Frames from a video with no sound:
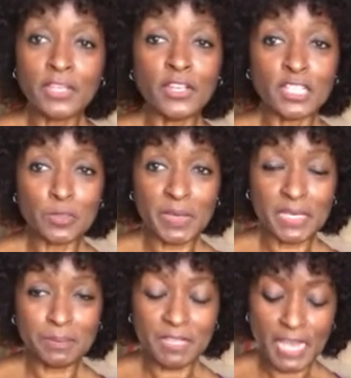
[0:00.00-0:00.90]
You need to
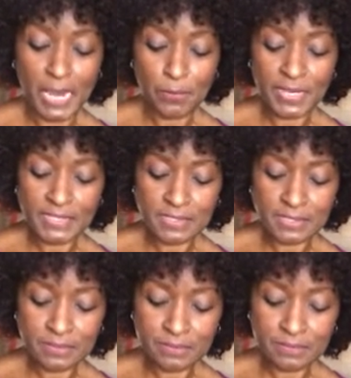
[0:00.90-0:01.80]
pick up
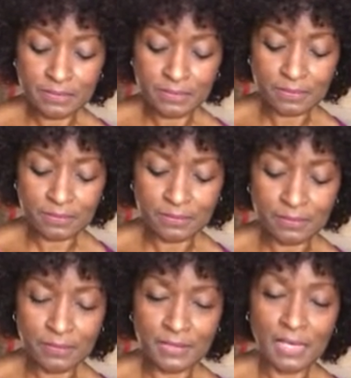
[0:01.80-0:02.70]
carrots,
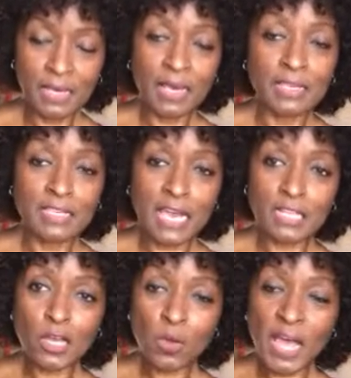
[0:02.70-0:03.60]

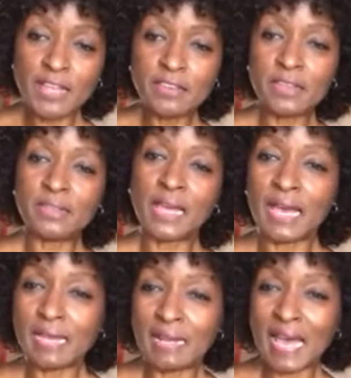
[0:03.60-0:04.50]
yellow onion,
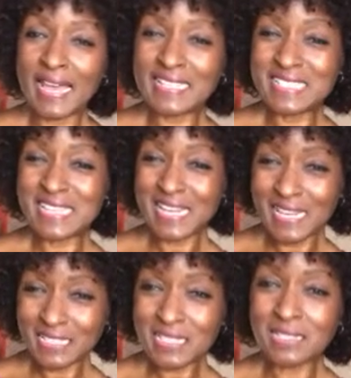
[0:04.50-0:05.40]
and I
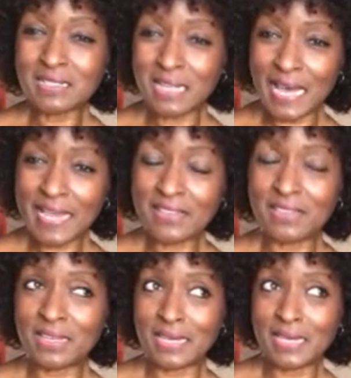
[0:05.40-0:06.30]
tend to
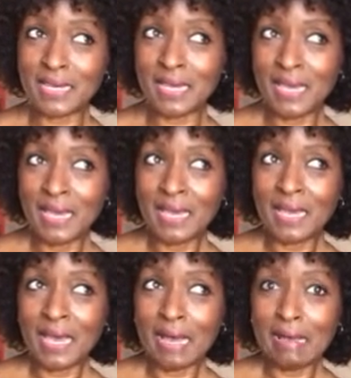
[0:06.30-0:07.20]
like the
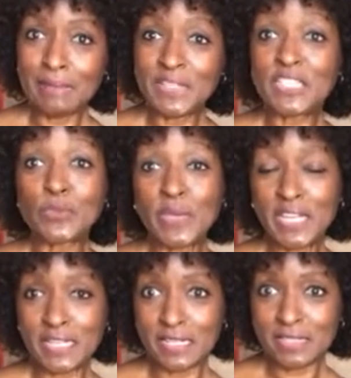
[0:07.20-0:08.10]

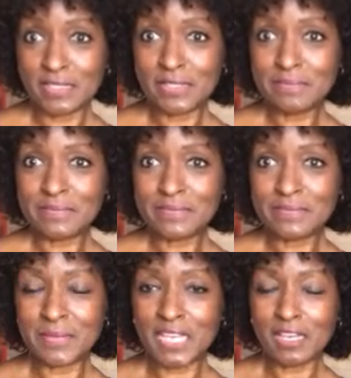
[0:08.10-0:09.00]
sweet onions
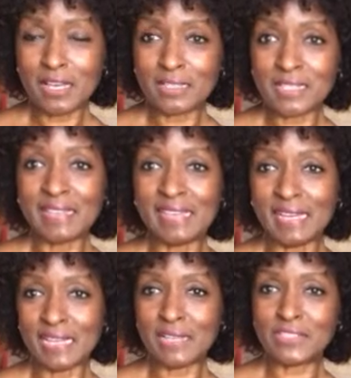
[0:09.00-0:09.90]
because,
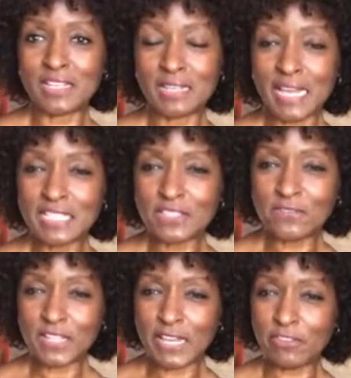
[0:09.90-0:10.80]
again, it gives a nice
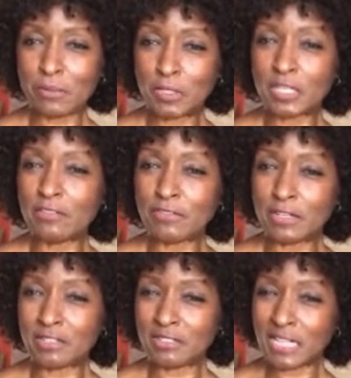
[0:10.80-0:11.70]
flavor. I'm looking
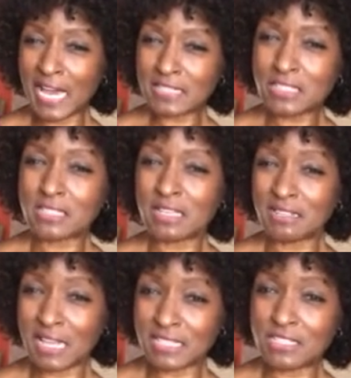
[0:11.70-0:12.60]
for lots
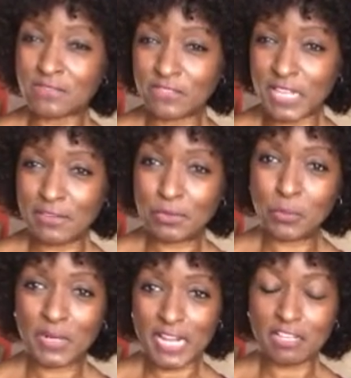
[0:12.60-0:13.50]
and lots of flavor
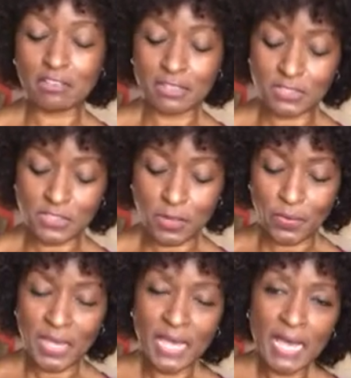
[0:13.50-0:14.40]
when I cook. So